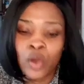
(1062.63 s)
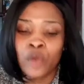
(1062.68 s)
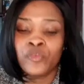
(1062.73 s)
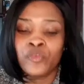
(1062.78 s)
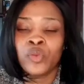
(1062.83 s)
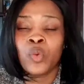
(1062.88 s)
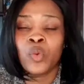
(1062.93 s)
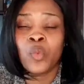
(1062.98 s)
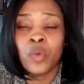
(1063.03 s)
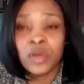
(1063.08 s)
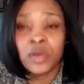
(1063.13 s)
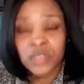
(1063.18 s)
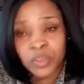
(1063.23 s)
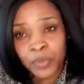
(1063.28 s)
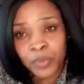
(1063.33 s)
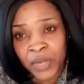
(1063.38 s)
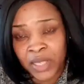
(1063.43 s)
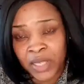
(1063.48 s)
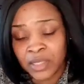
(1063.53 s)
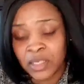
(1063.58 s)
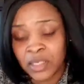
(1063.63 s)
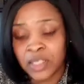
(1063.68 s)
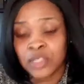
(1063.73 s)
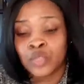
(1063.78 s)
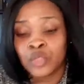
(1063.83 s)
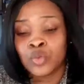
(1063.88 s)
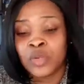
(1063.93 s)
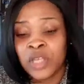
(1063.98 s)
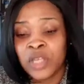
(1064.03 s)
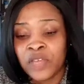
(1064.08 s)
of the worst places
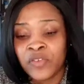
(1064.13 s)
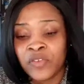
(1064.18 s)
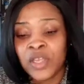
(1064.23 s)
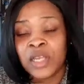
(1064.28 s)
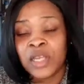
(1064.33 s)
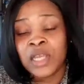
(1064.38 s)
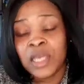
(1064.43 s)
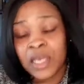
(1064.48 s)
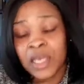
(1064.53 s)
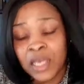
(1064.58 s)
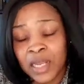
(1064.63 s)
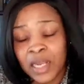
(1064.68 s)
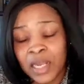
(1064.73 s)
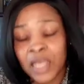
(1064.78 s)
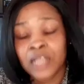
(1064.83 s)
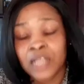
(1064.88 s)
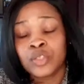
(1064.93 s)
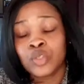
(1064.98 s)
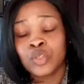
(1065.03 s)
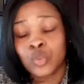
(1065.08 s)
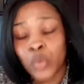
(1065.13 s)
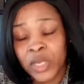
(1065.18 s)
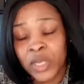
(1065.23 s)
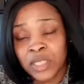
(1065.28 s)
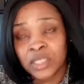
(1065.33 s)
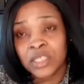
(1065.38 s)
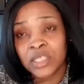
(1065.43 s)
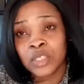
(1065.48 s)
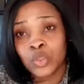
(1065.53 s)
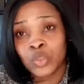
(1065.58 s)
to live in England
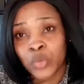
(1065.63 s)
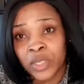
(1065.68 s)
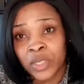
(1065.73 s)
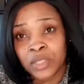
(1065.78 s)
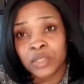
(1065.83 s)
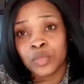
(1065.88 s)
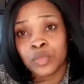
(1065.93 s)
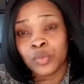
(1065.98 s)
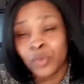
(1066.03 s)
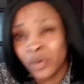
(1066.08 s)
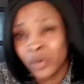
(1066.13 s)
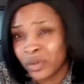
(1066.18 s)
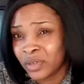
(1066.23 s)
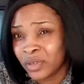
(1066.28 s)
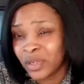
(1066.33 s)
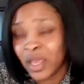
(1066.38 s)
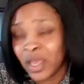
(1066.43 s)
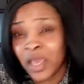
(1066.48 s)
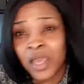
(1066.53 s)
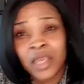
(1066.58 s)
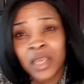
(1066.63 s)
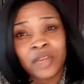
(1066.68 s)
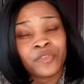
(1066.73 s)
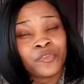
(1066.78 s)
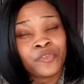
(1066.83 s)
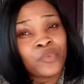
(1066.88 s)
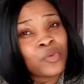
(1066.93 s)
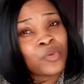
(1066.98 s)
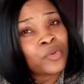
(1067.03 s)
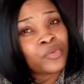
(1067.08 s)
2021, and
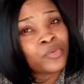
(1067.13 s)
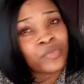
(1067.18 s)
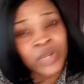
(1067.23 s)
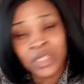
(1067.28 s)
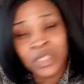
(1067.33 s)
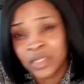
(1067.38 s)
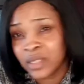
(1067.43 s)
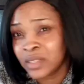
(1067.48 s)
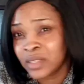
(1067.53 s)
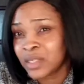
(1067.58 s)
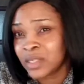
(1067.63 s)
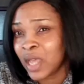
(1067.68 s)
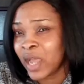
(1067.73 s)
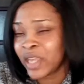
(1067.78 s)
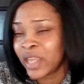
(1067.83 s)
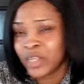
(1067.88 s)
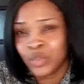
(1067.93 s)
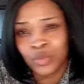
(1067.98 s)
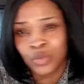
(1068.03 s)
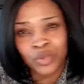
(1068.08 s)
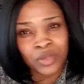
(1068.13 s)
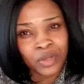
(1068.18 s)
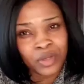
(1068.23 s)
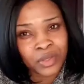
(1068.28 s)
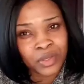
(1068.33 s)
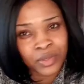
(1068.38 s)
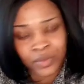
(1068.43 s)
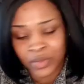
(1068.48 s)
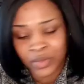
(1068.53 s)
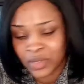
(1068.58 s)
for reasons I do
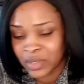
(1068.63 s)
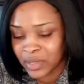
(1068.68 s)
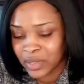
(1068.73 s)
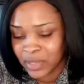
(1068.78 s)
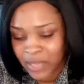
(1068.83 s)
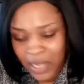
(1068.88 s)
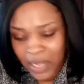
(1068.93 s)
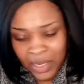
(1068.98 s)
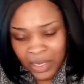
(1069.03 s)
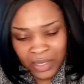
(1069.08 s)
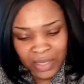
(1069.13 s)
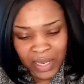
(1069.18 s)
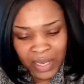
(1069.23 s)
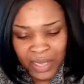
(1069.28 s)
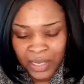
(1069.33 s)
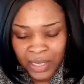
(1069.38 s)
not understand.